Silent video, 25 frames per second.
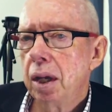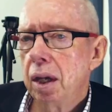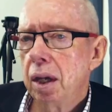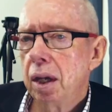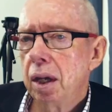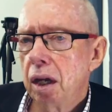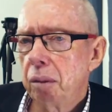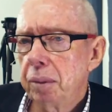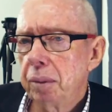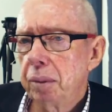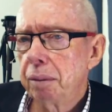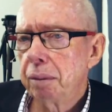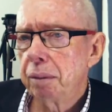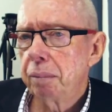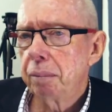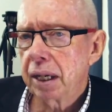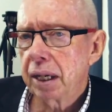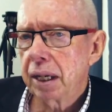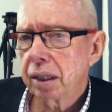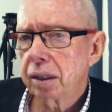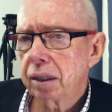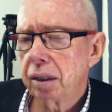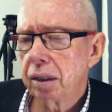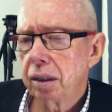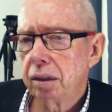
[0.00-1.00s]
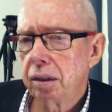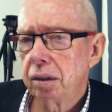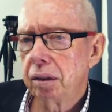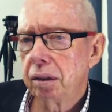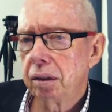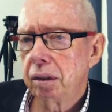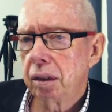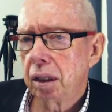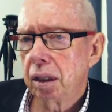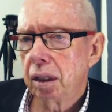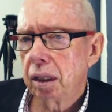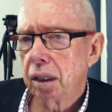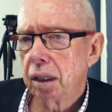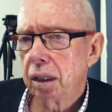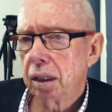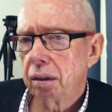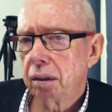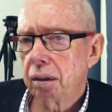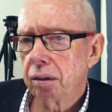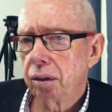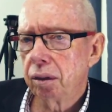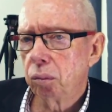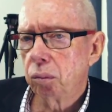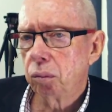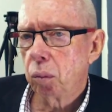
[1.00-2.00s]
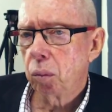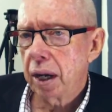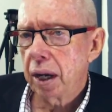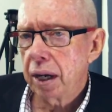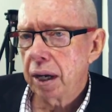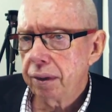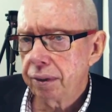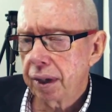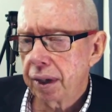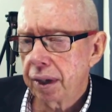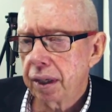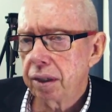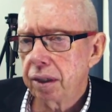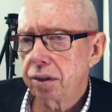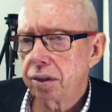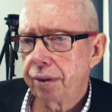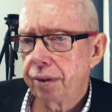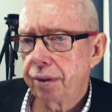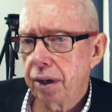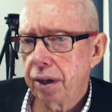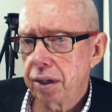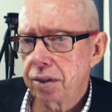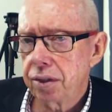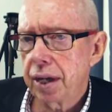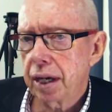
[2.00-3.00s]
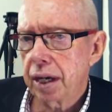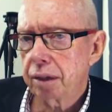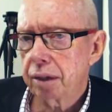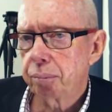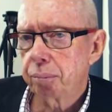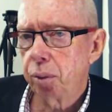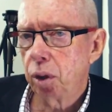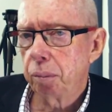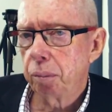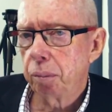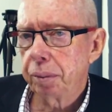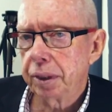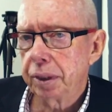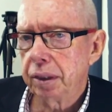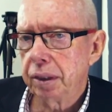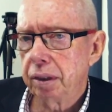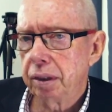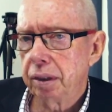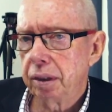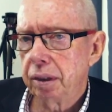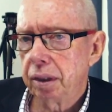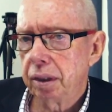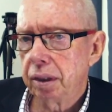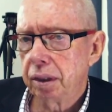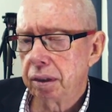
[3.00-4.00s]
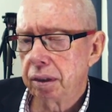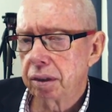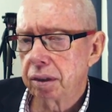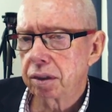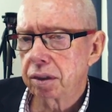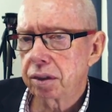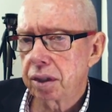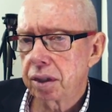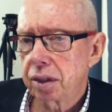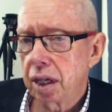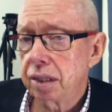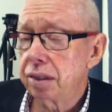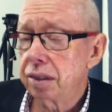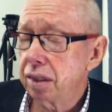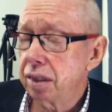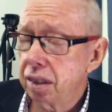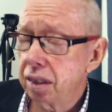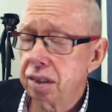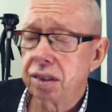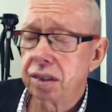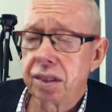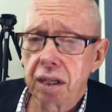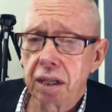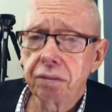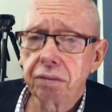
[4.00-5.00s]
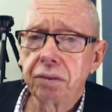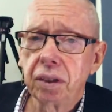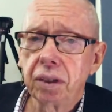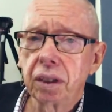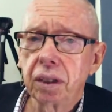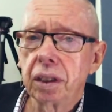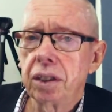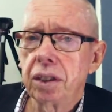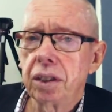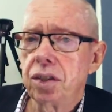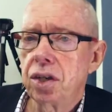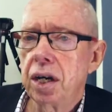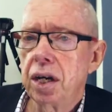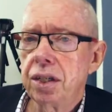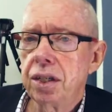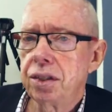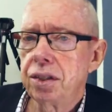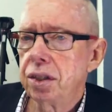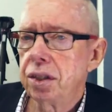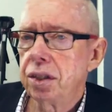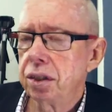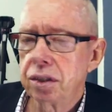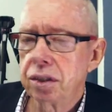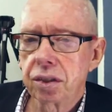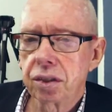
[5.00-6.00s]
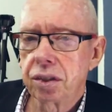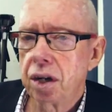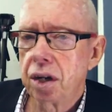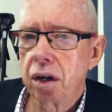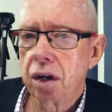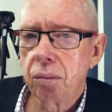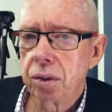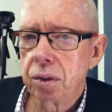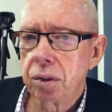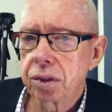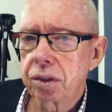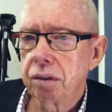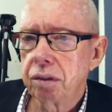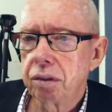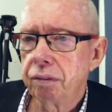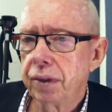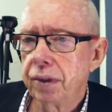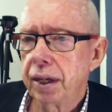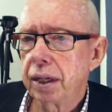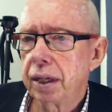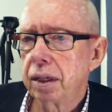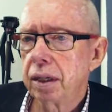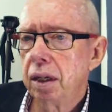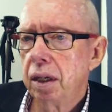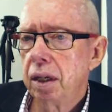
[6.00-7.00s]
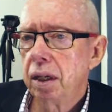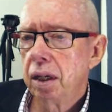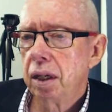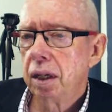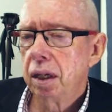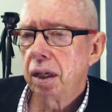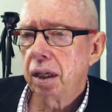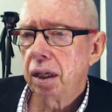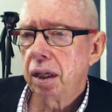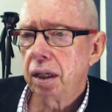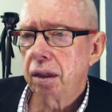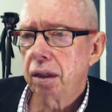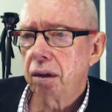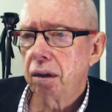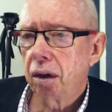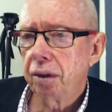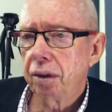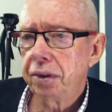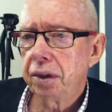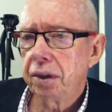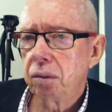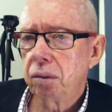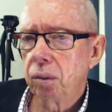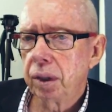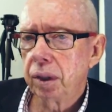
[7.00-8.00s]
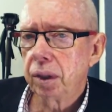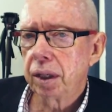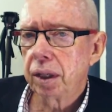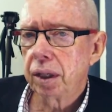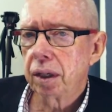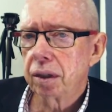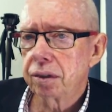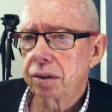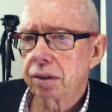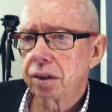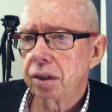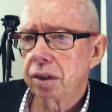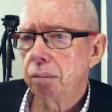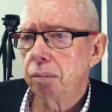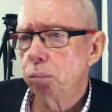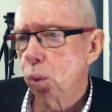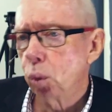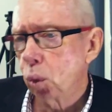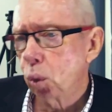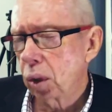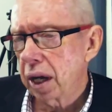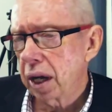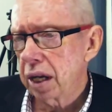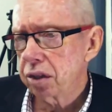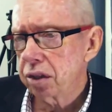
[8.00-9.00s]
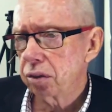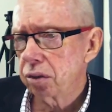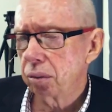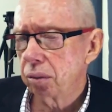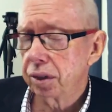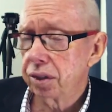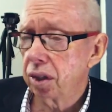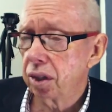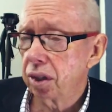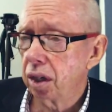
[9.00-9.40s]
I mean, the market in the way they transact property in the States is definitely changing. There's no risk of that. And I think we're going to see more casualties.